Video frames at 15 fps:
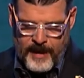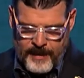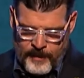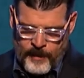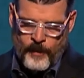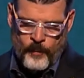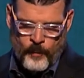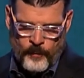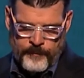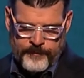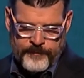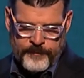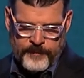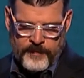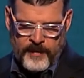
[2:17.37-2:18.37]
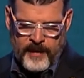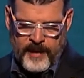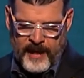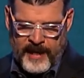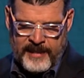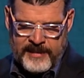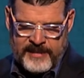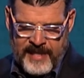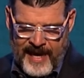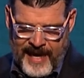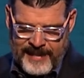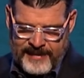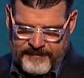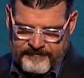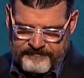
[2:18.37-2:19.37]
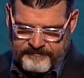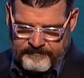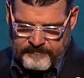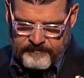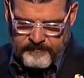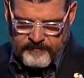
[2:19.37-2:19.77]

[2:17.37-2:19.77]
not know is that